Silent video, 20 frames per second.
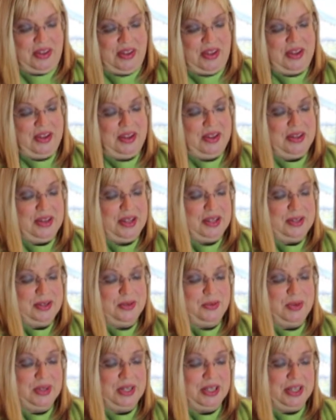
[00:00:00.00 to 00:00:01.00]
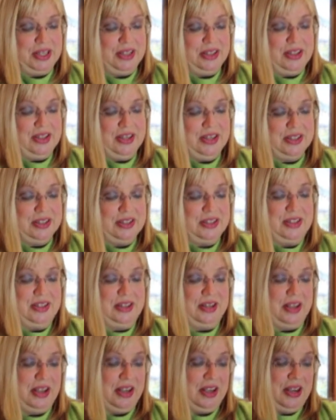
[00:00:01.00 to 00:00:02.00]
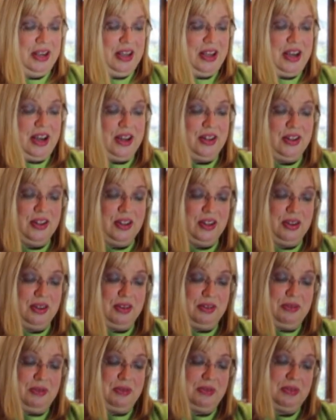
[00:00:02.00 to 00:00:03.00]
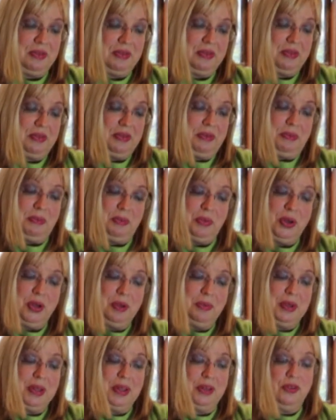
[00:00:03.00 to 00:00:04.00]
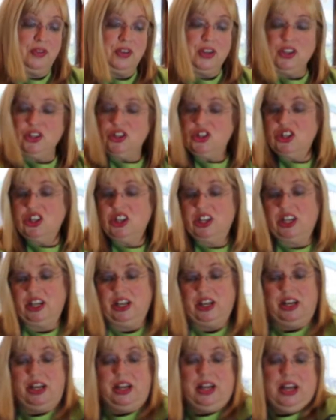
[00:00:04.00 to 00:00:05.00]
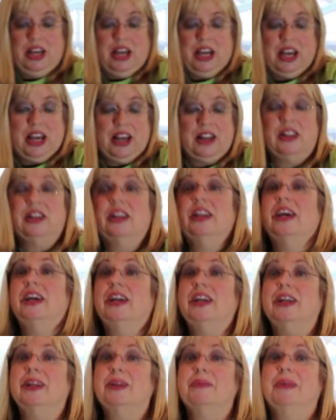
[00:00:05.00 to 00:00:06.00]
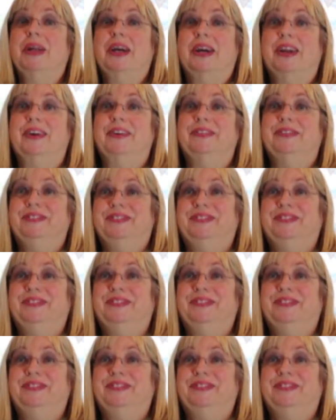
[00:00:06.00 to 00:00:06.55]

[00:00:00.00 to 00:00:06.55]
And that's really it, other than putting them in the fridge and then eating them later.